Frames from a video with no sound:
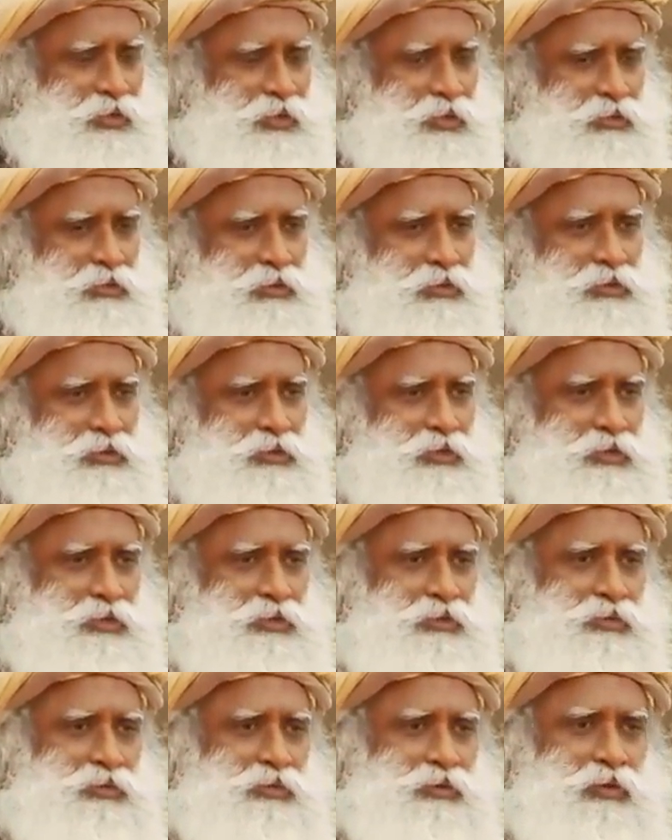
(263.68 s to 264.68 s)

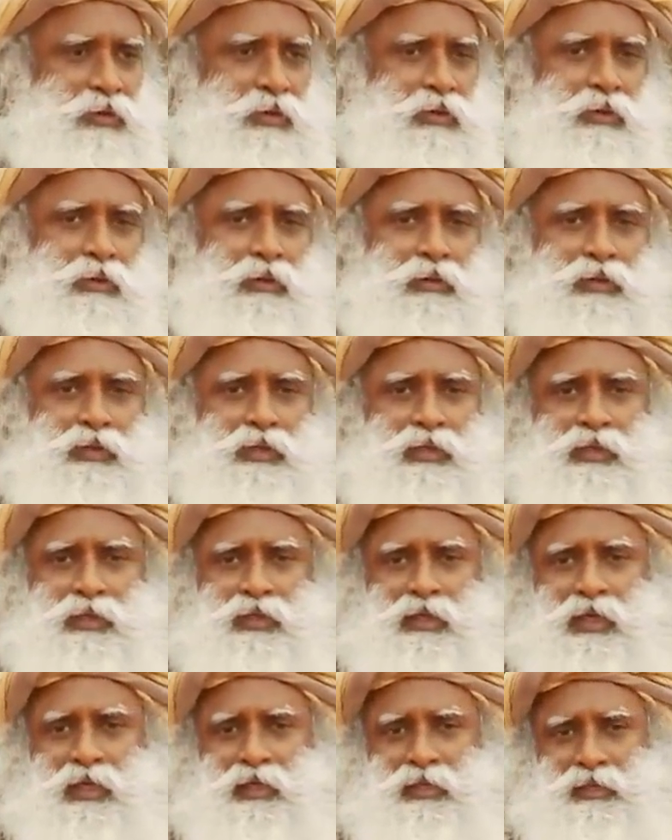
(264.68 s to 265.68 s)
reconstitute all
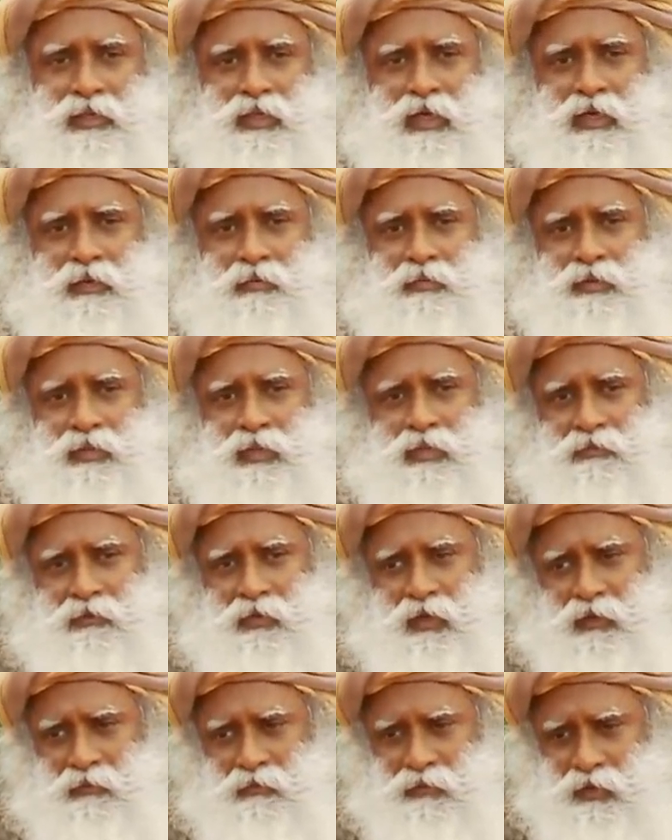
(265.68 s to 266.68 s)
the enzymes that
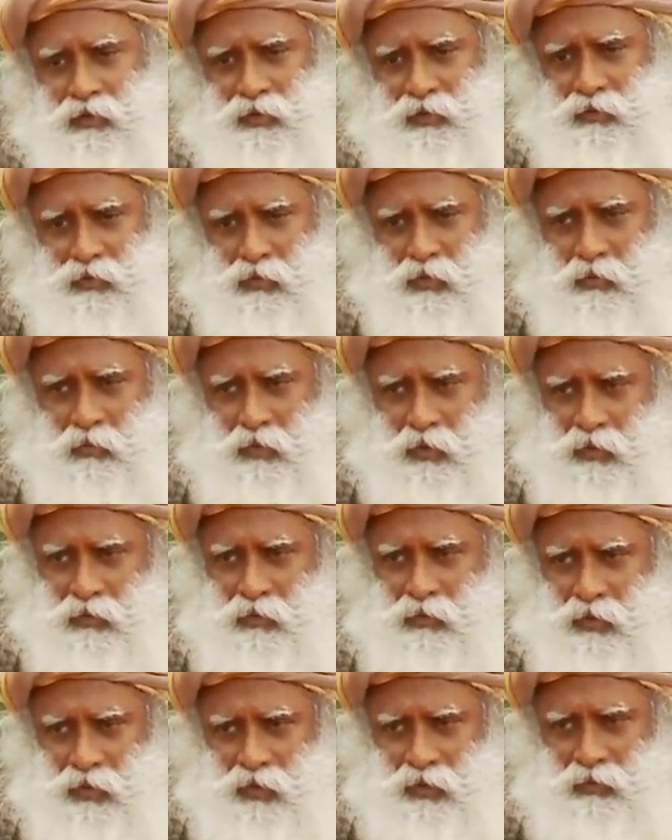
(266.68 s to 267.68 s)
we have destroyed by
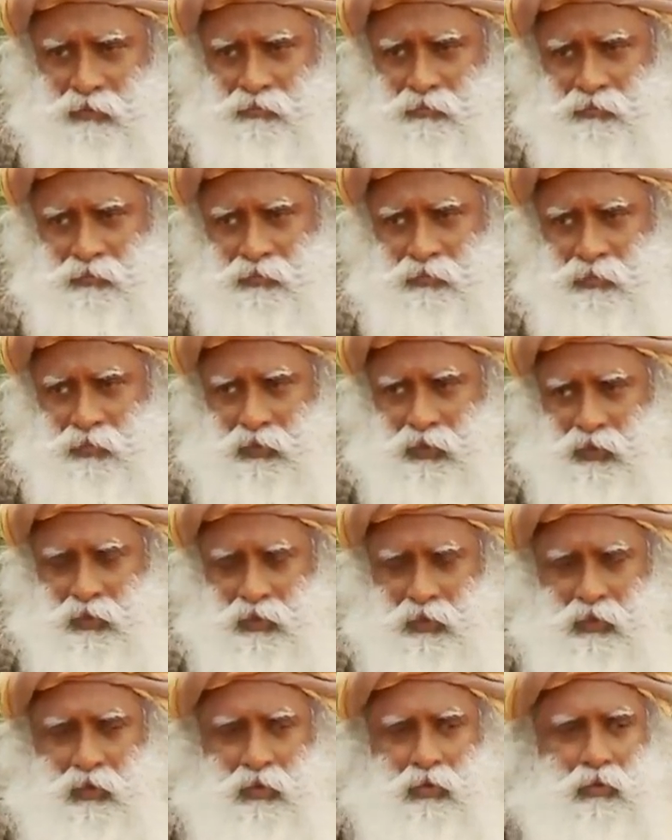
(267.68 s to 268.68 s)
cooking.
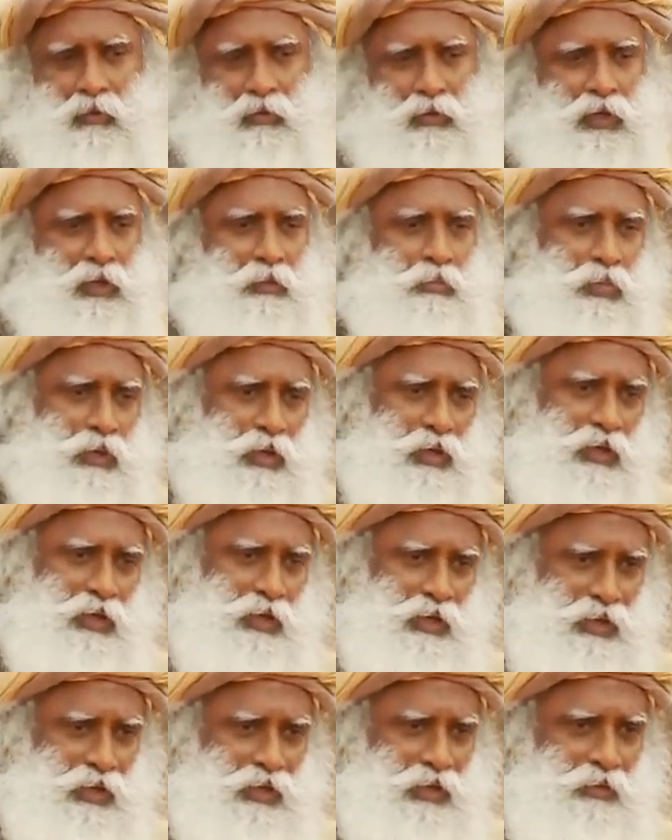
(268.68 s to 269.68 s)
Only
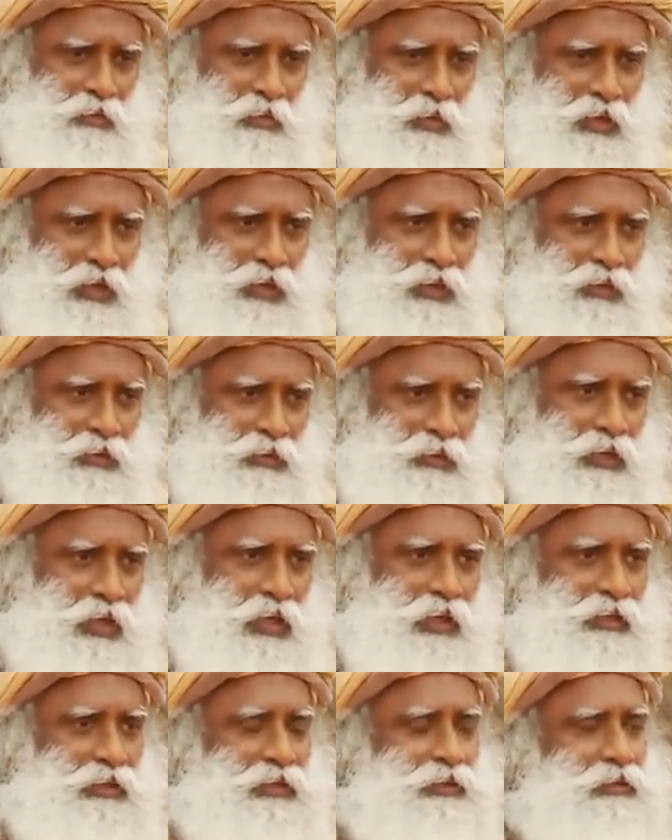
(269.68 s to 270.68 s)
partly we can do
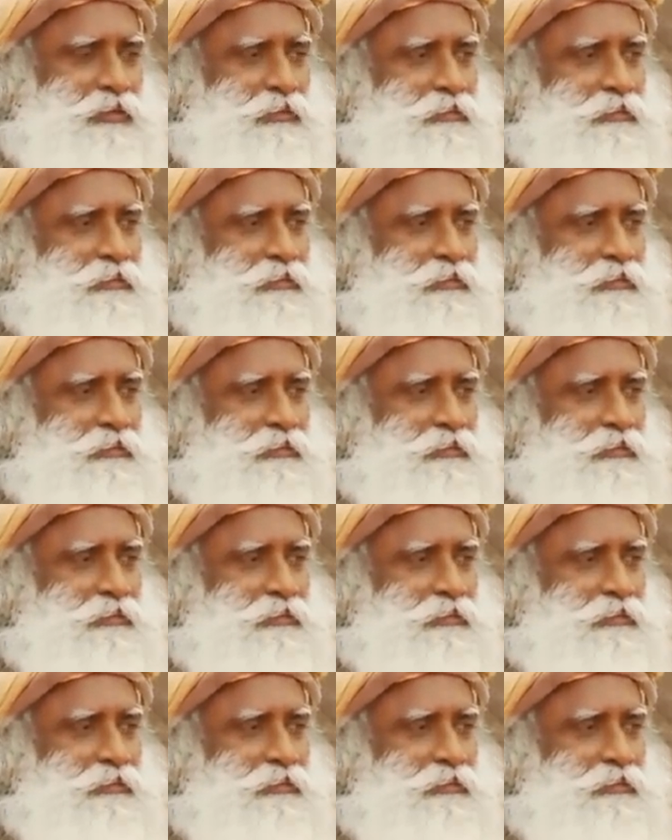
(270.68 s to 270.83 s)
that.